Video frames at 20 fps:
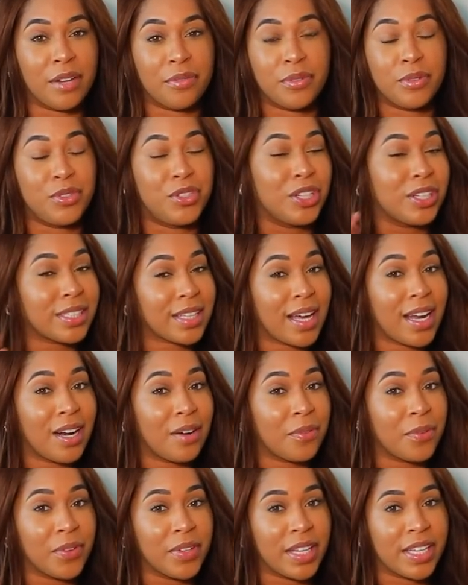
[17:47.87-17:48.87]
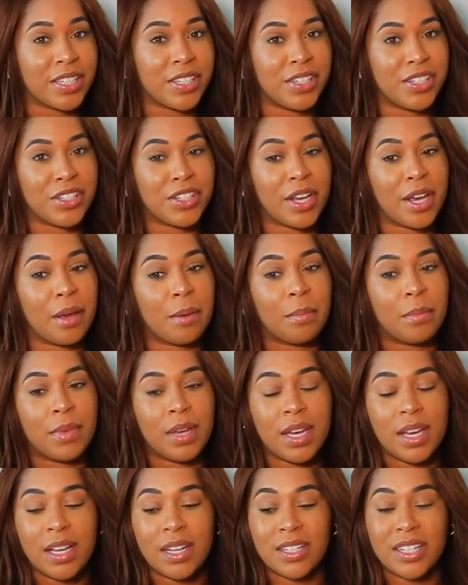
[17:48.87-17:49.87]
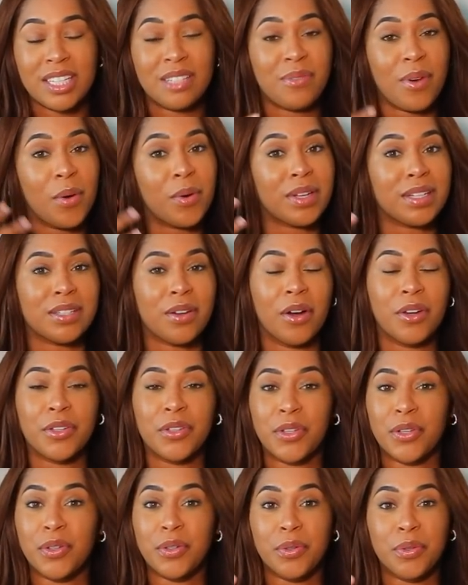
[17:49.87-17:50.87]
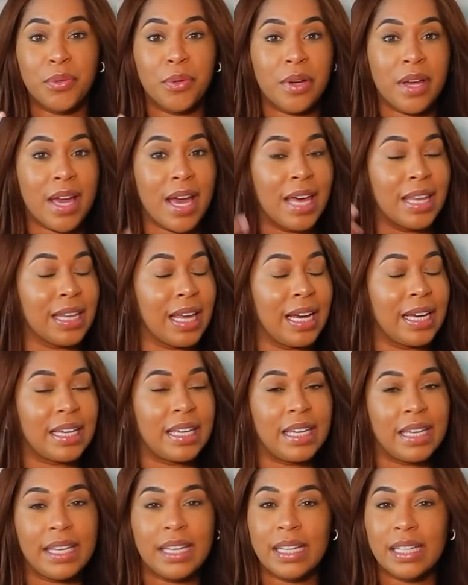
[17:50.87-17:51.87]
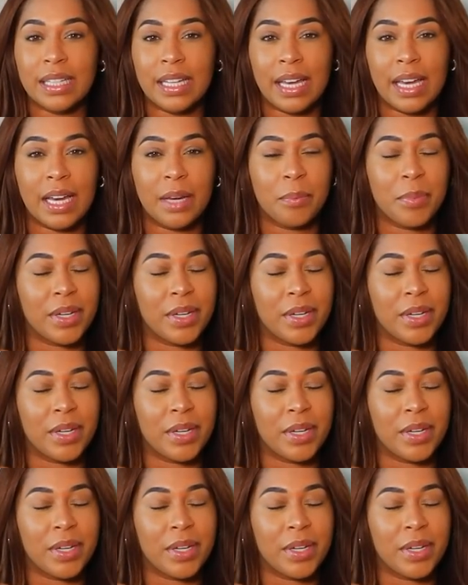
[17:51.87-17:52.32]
If you just got out of a relationship, just focus on you and like healing,